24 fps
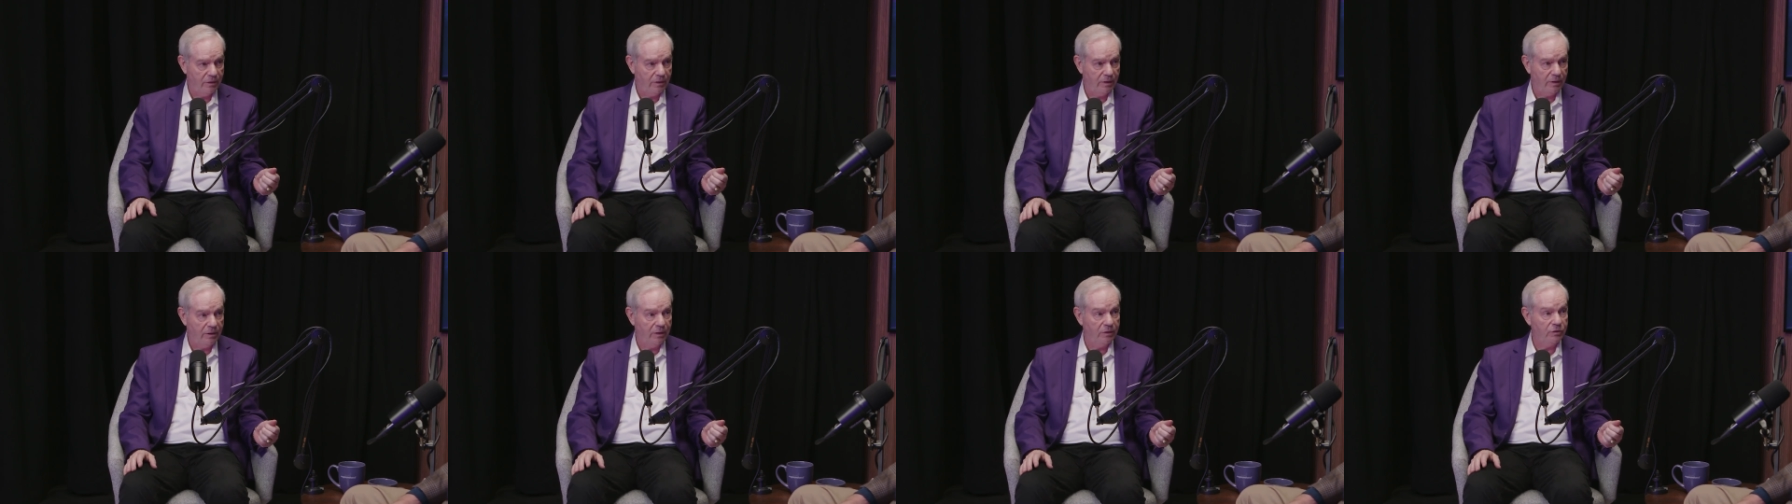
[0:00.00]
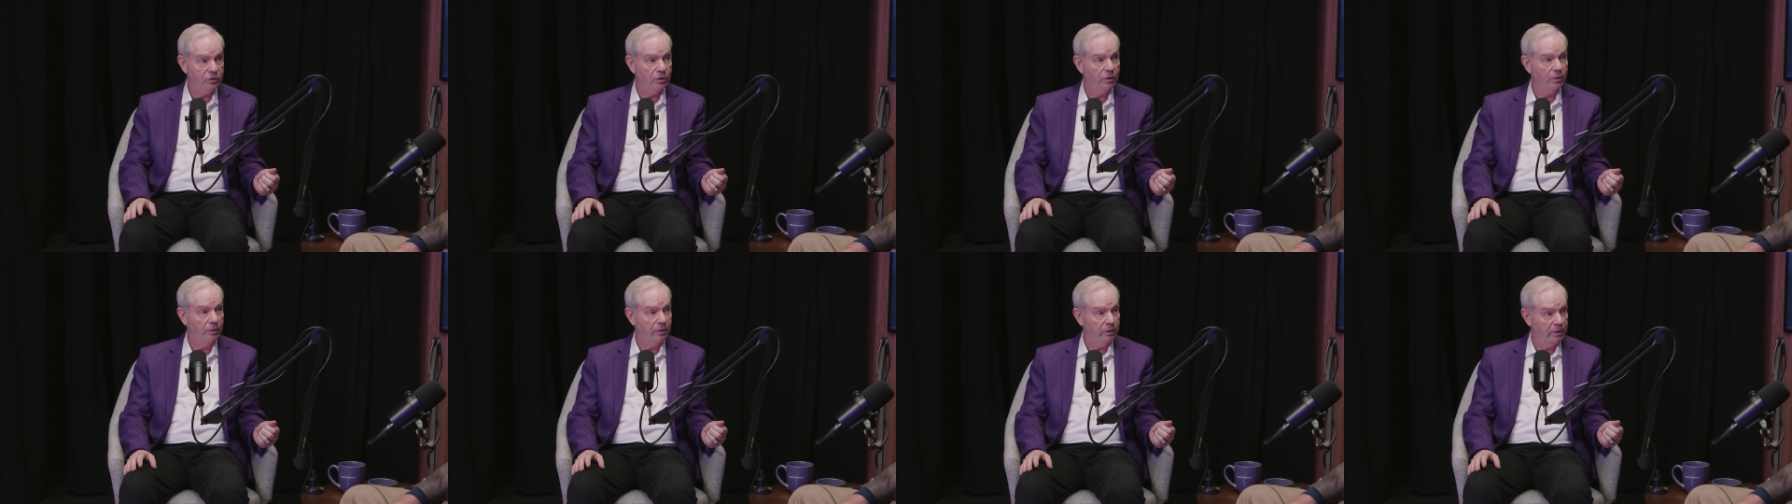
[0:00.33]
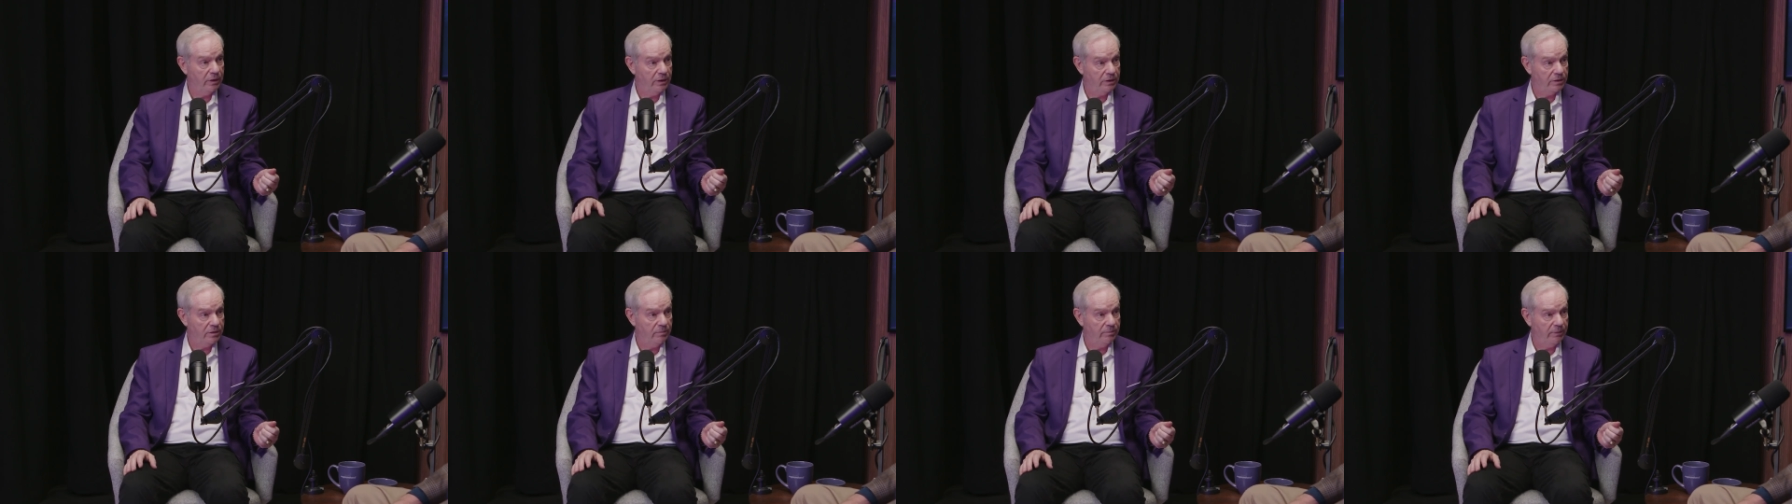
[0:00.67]
an
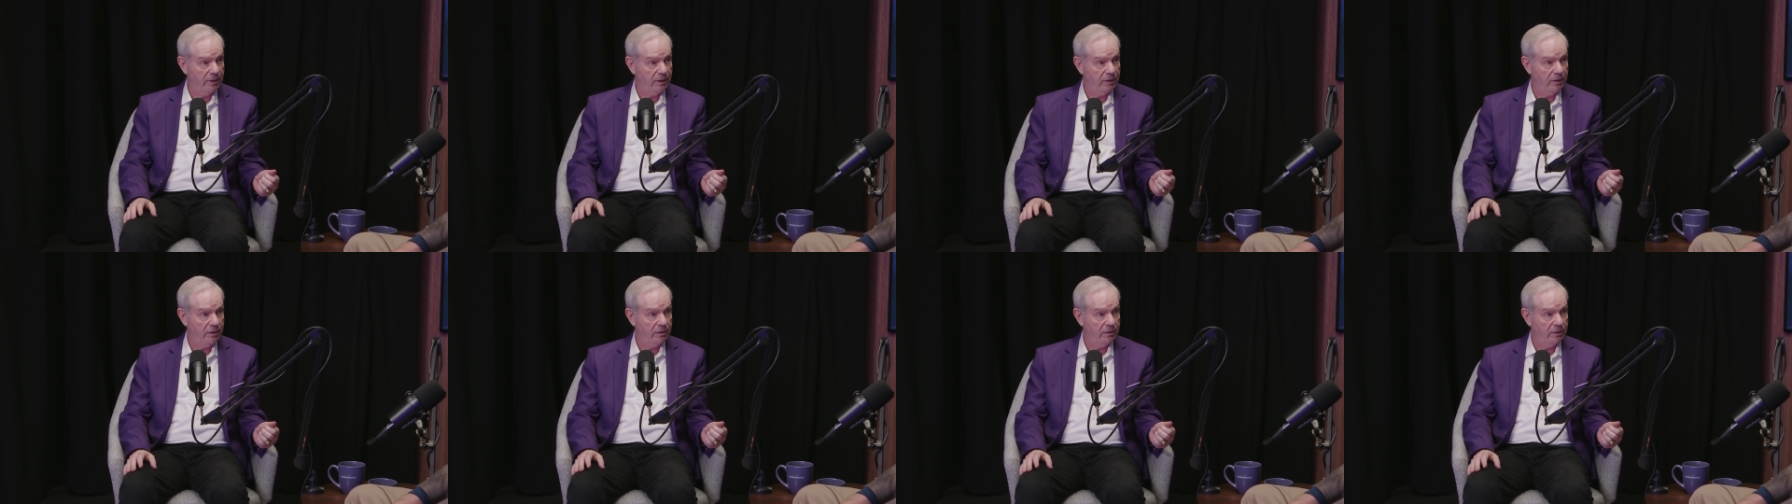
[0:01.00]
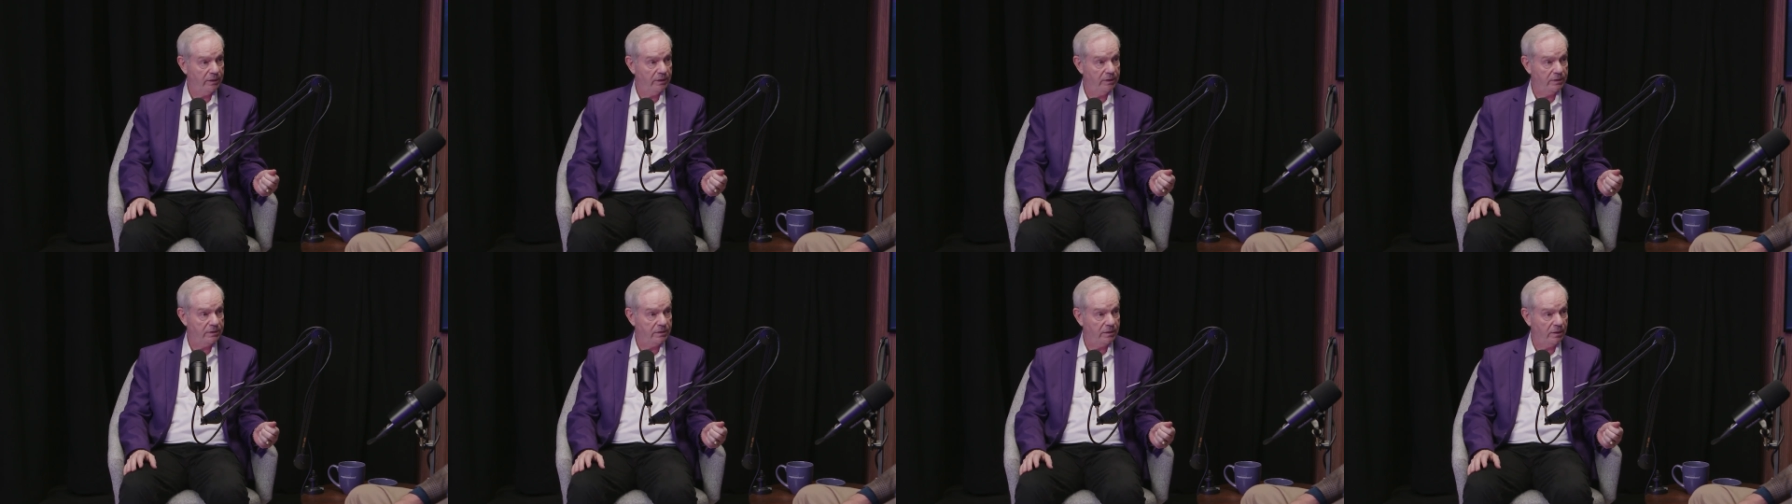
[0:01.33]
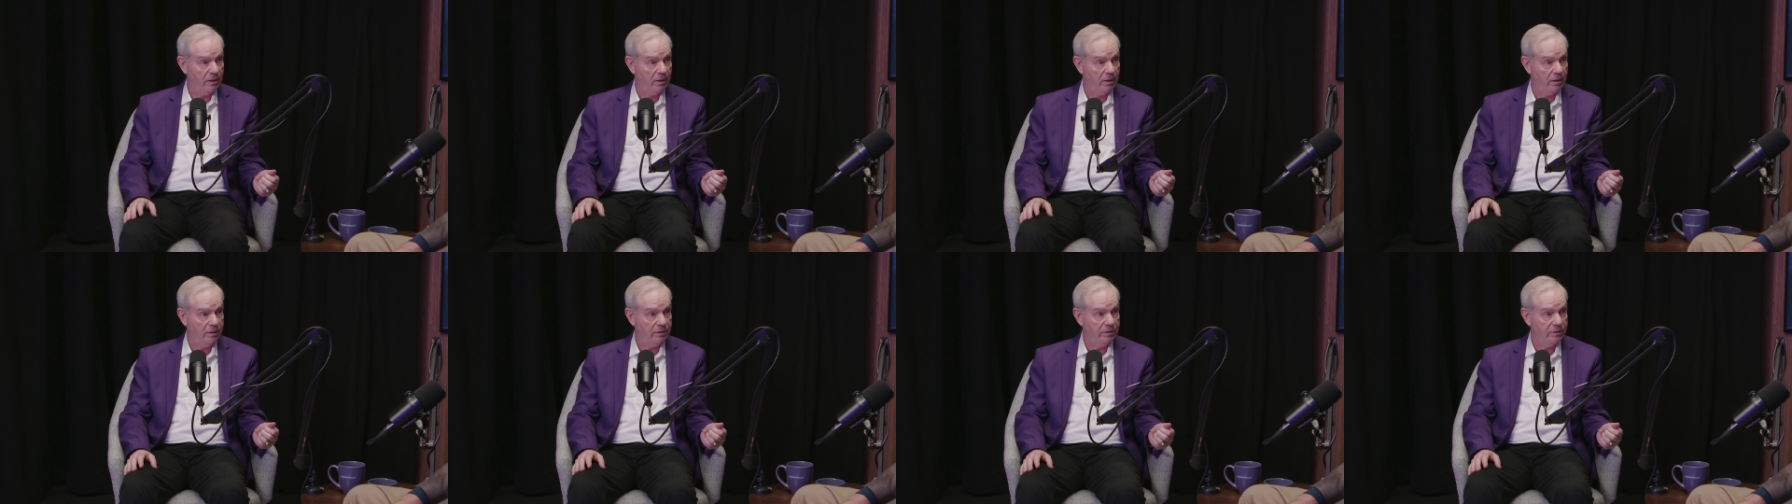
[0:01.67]
attorney is immediately
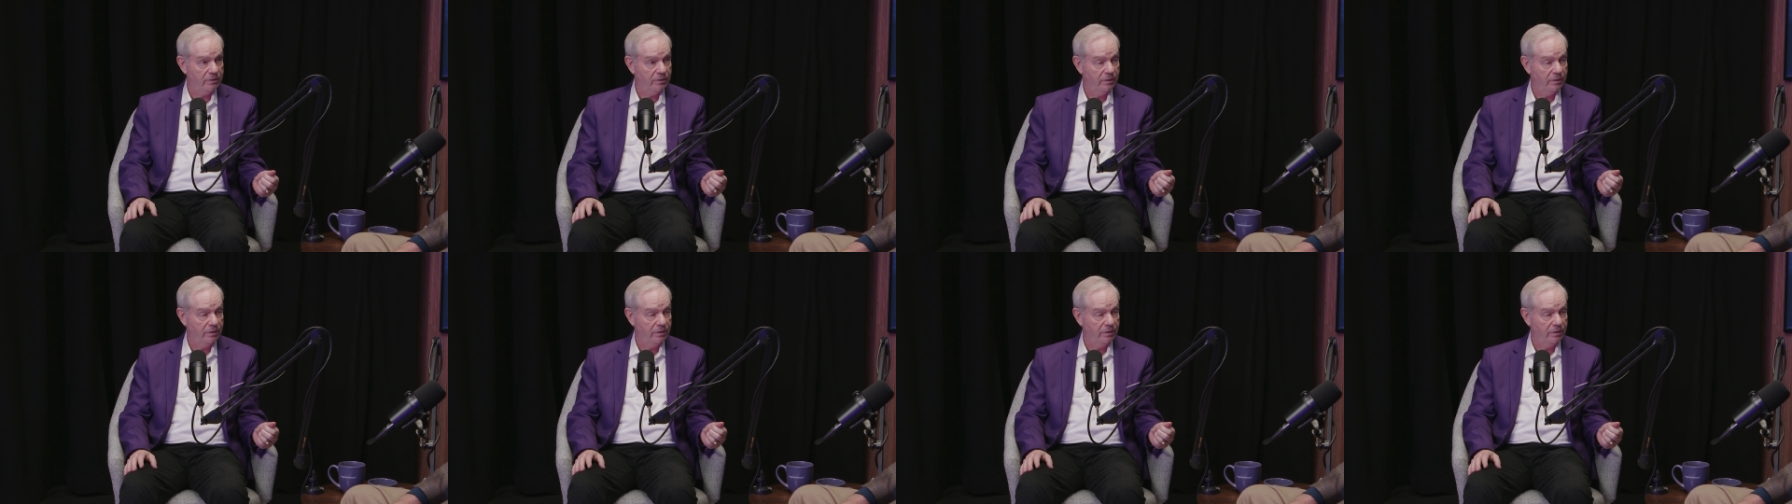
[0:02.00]
assigned?